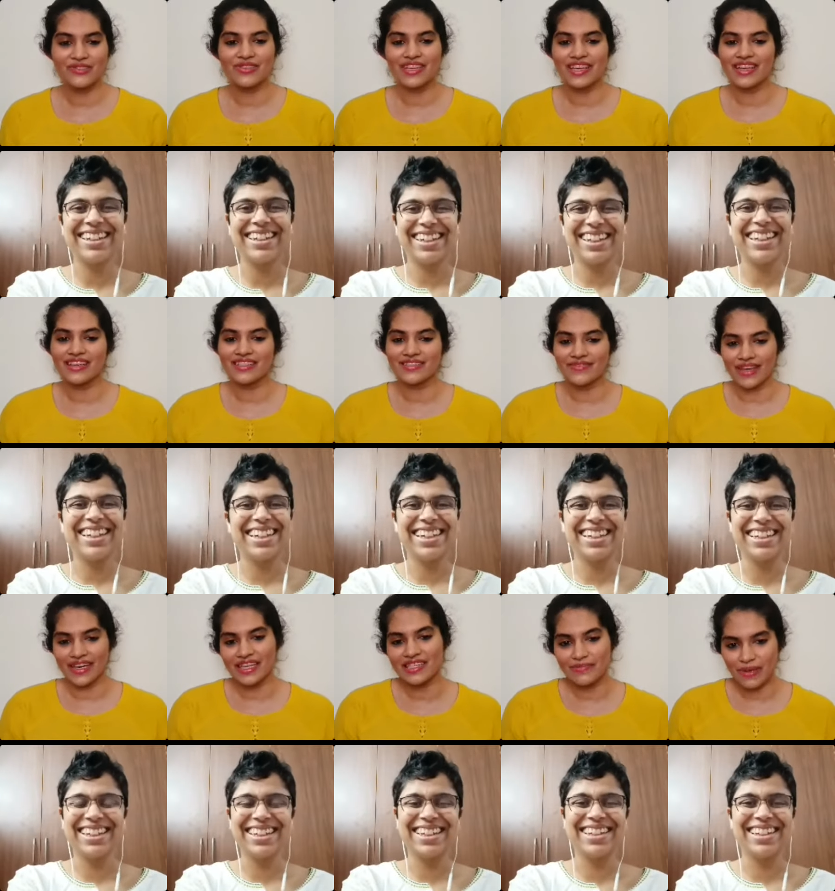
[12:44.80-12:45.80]
Speaker 1: you need. It's
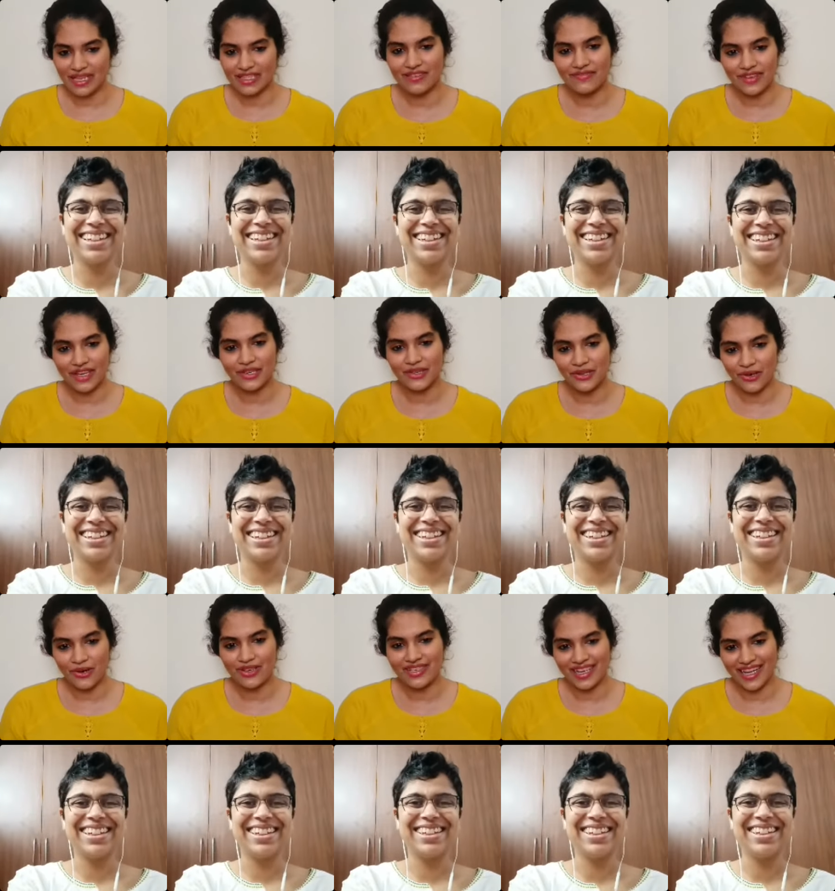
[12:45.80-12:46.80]
very specific to
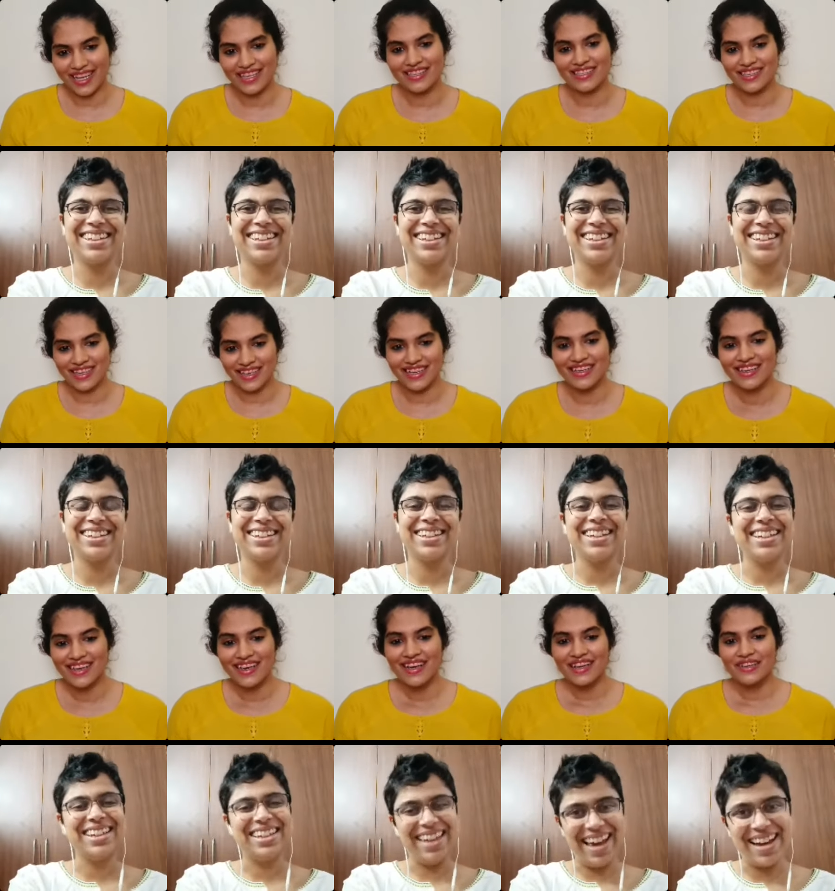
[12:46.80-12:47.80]
your taste, and
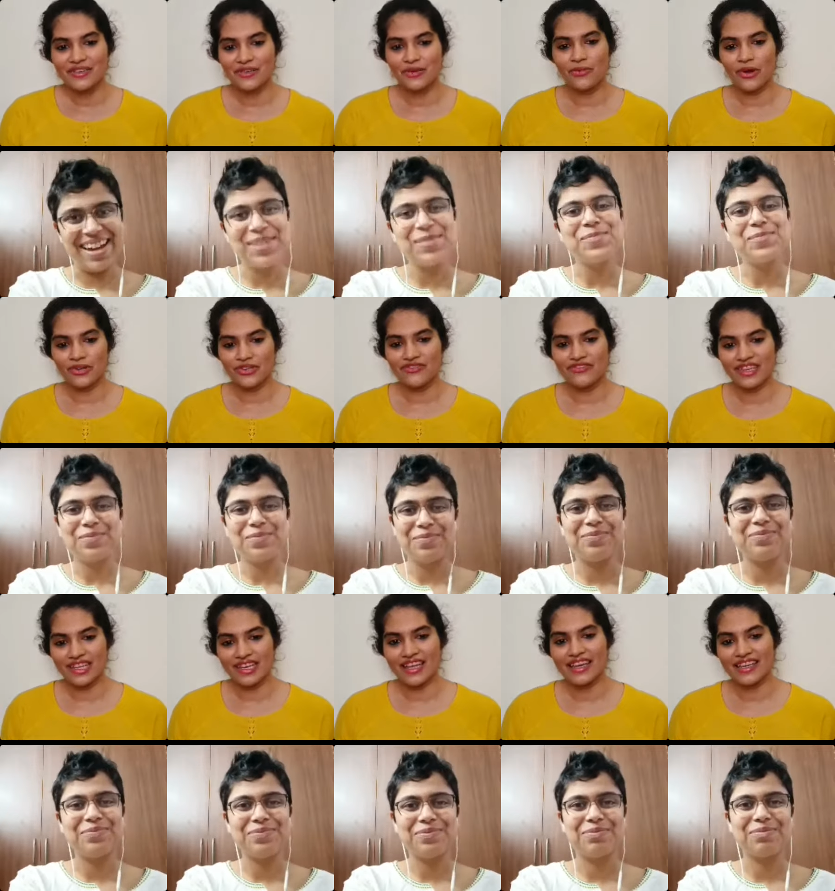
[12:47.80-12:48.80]
yeah. you know what you
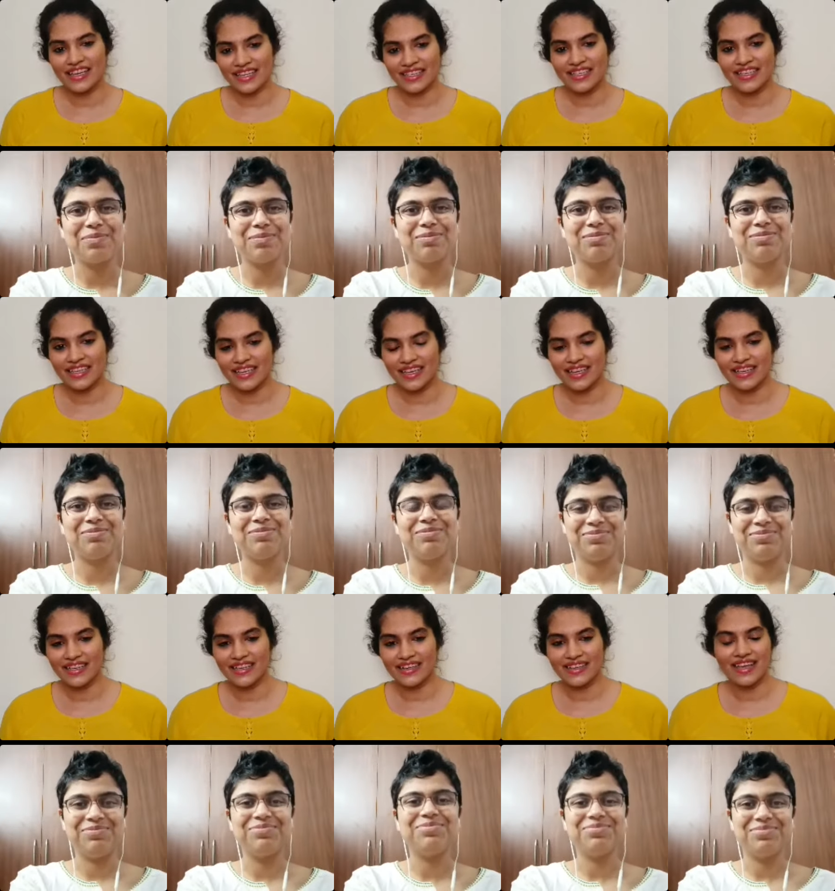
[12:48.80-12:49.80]
feel like eating,
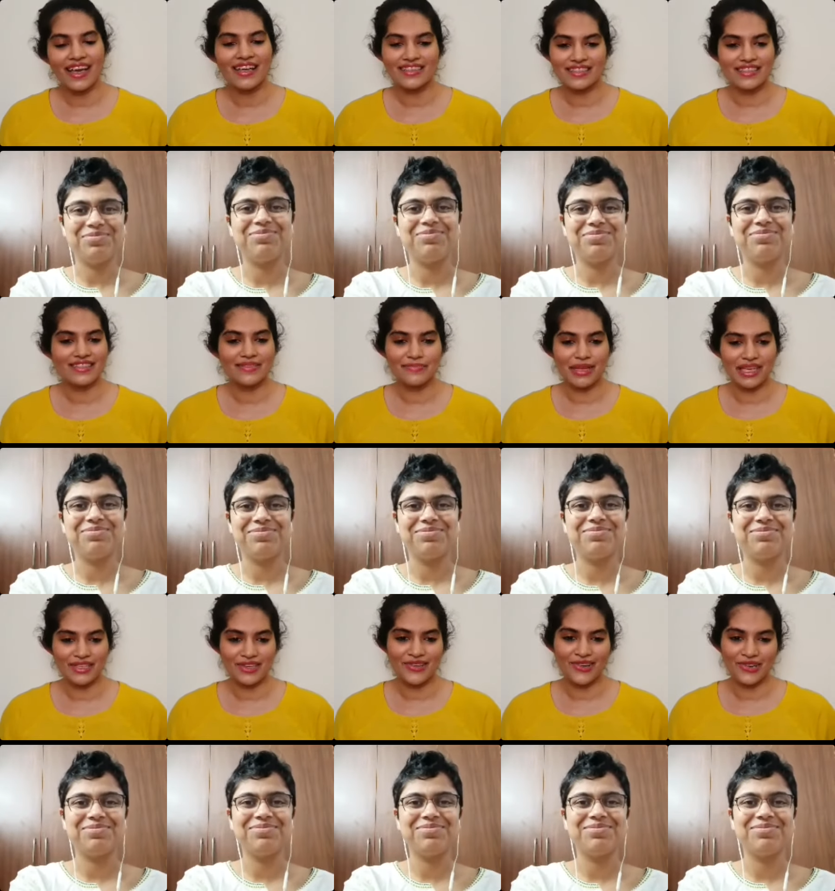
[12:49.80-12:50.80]
and uh, yeah, it just
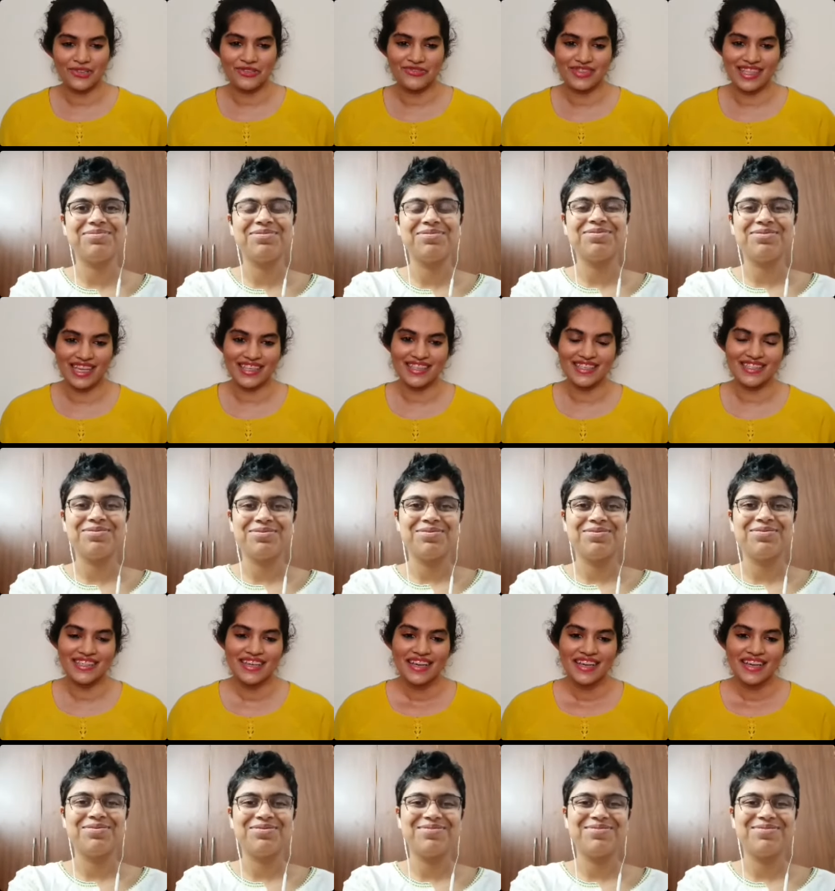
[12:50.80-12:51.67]
makes a lot of sense.